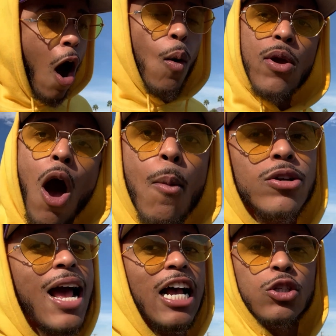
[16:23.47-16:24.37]
We almost
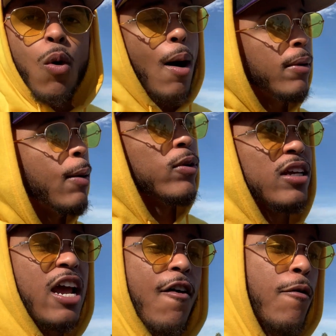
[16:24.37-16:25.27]
got to squabble up with the
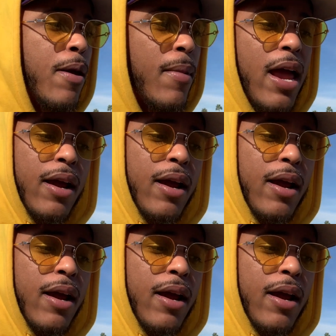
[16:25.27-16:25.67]
government, man,